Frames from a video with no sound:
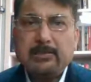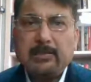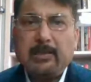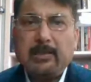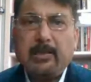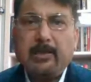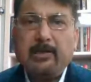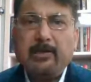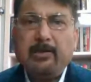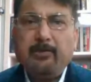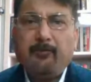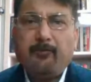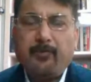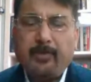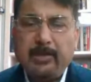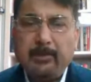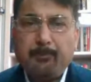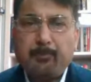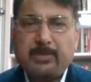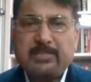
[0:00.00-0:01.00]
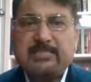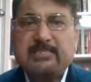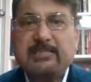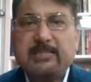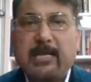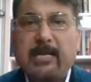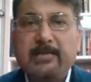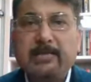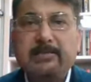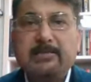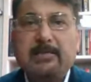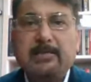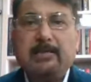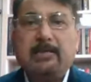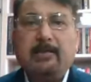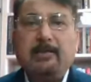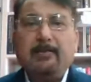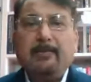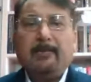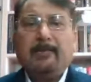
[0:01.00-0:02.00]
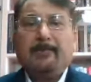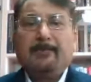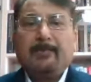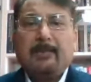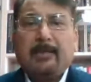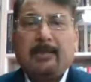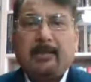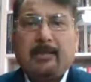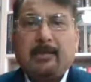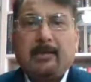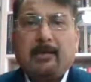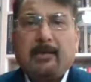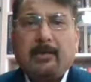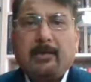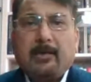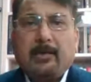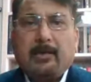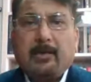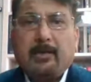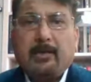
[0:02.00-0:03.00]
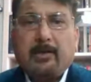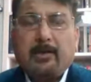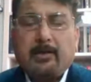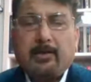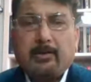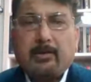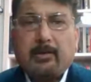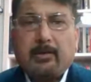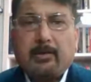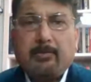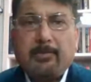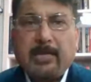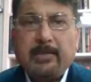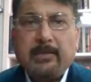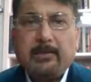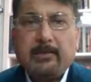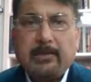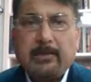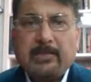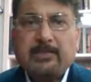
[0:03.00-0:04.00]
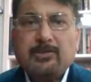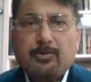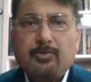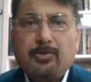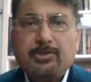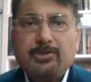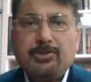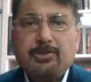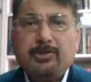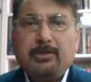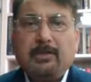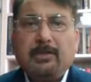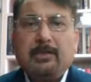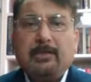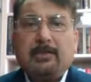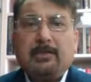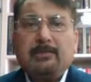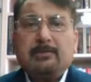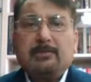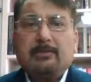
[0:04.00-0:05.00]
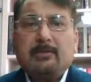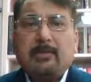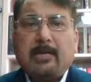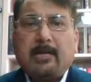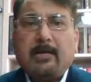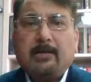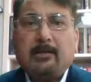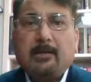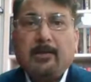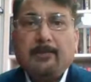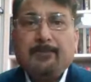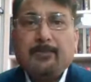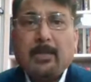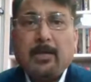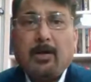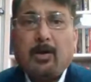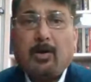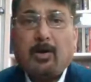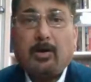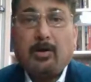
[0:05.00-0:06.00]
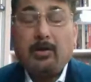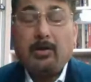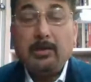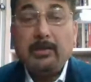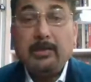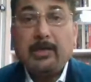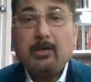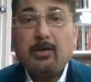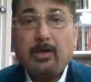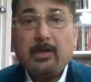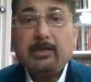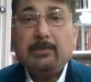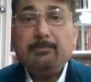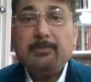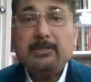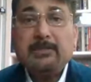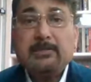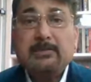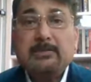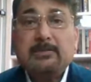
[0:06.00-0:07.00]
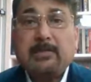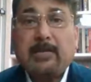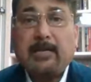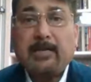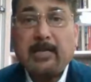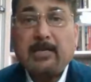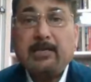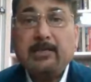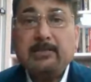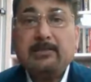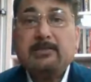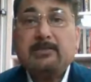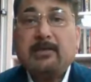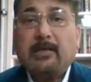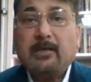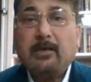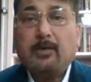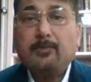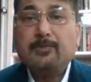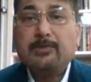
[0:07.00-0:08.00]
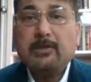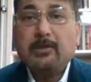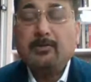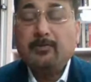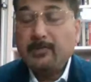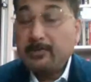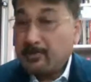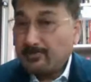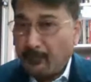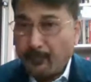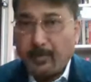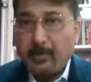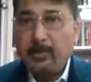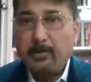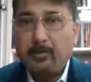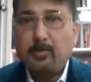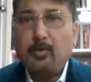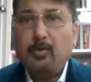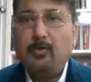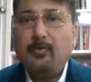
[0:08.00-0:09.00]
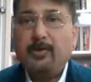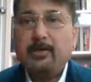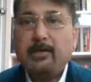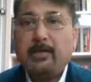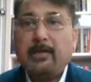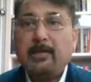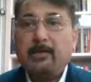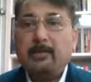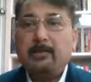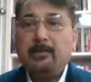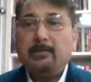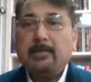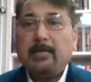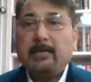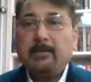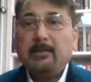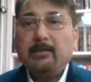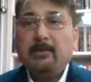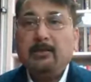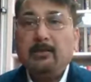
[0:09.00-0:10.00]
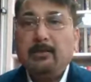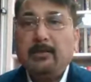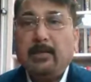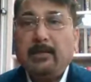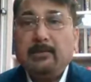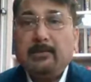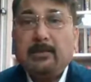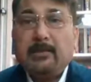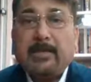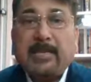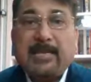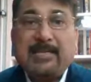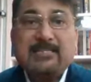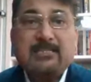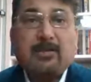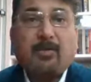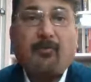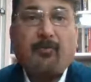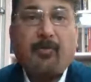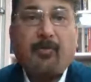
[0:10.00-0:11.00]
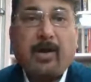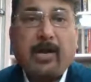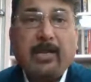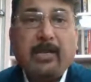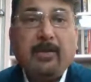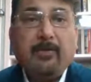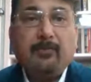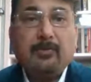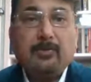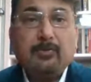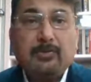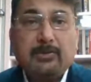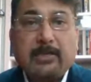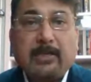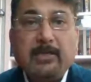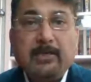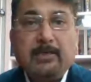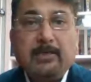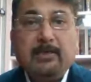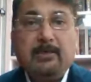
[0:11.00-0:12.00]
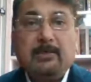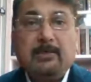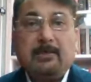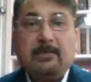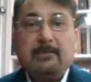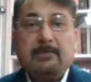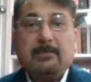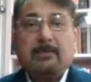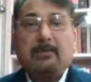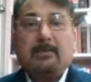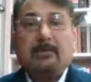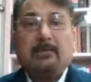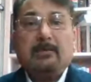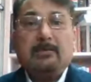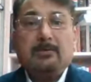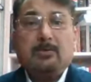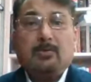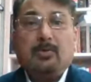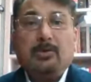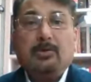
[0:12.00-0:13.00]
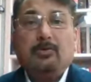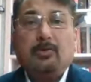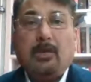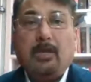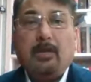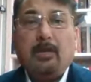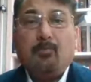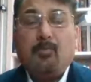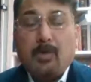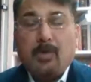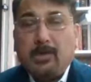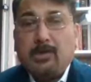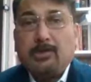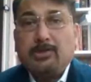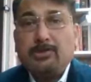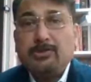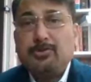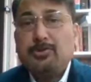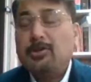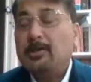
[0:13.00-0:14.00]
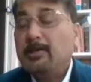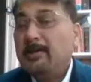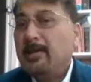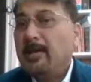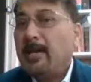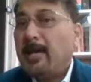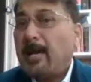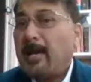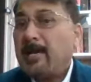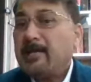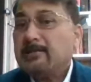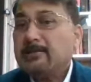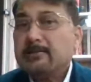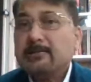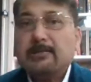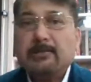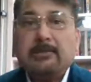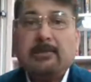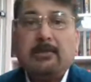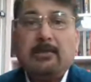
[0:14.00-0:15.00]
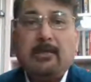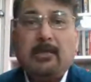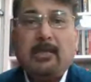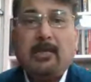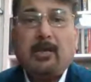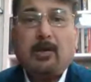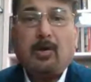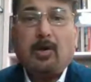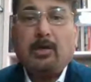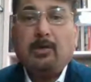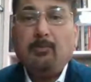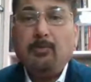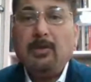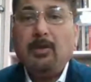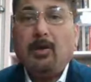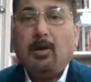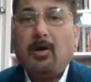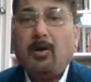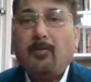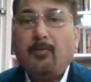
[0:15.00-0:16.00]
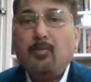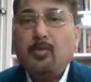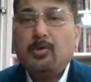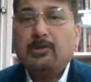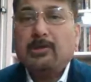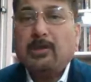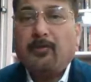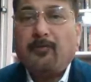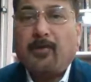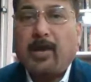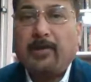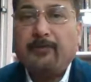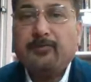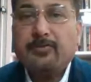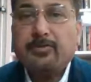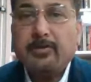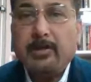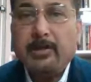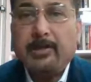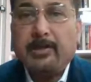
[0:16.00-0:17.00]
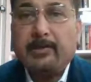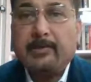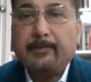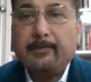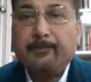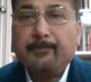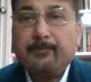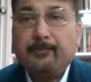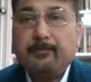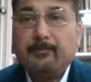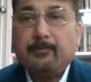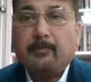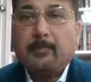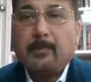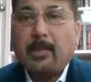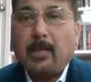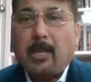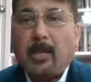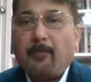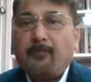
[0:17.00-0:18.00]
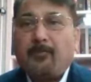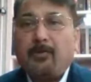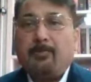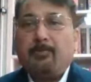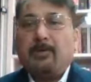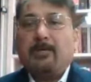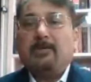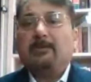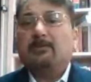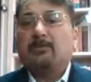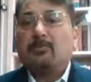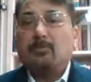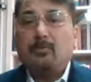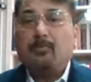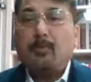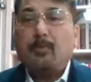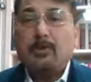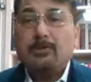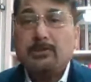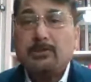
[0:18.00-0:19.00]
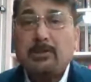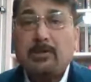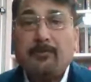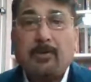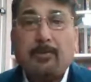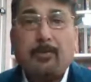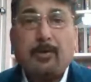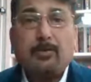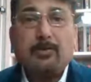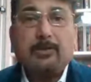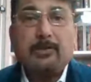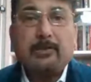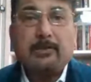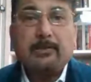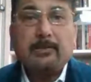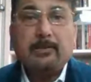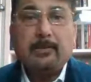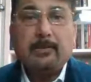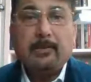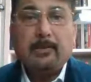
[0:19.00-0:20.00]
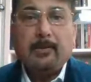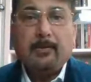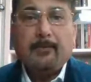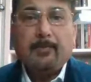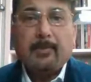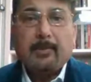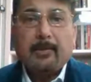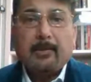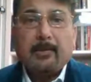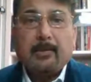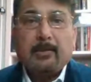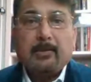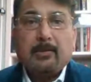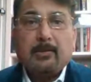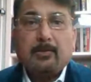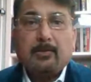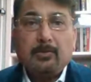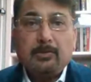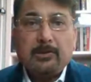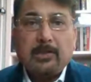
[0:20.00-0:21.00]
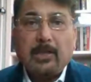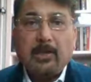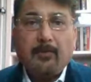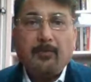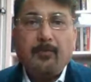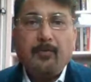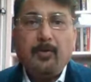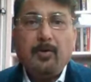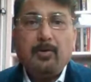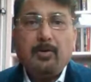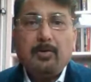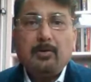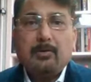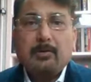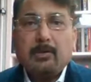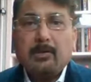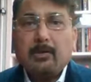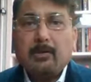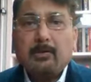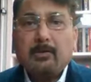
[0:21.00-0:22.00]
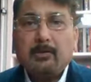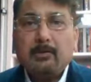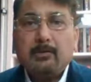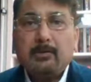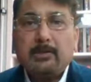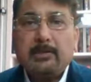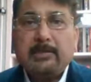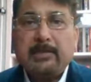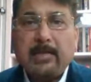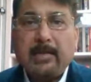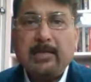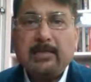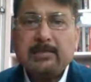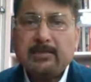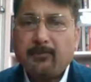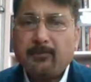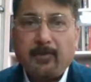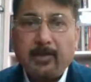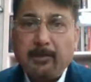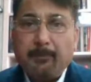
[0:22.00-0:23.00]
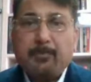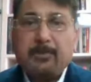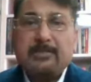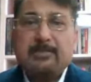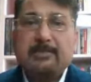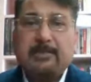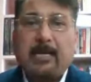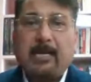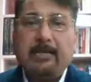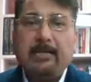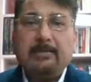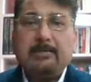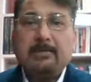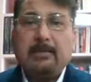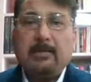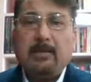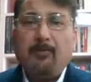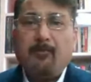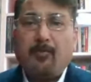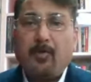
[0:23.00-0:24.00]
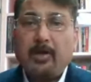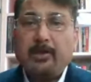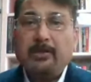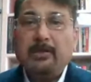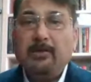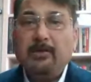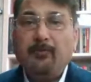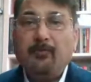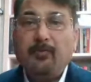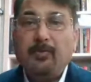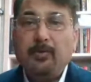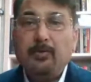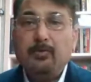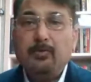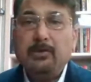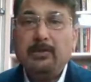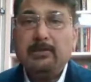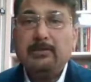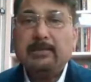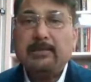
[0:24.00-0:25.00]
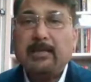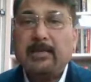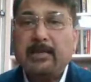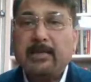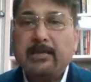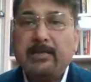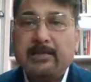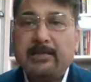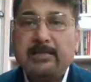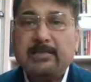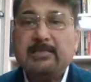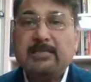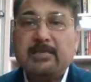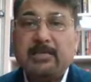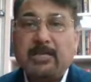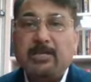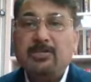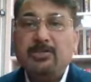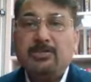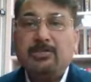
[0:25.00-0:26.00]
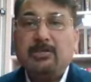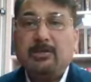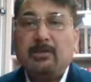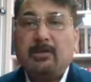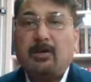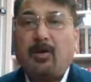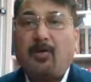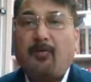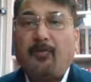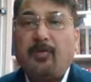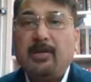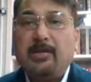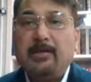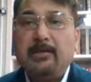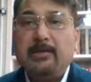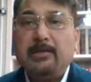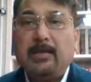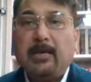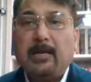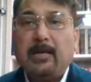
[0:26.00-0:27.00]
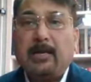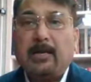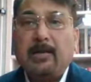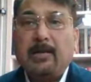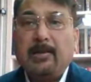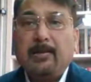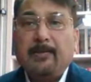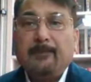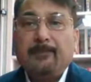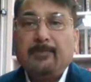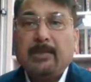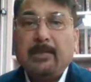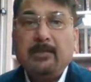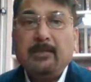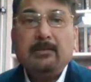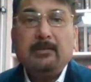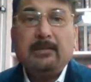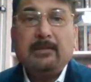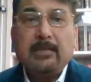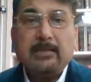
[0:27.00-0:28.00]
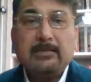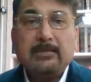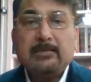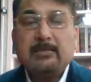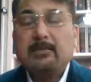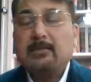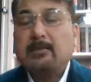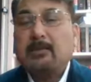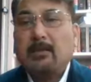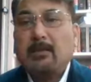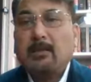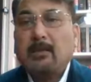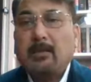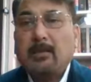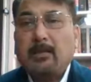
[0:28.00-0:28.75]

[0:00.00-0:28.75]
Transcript: us any very precisely. My next question is that all economists, analysts, and observers world over agree that India in the next 5 to 10 years is going to emerge as the economy of more than 5 trillion. Everybody is so positive about it. So, therefore, tell us very precisely what, in view, is the greatest danger of India in this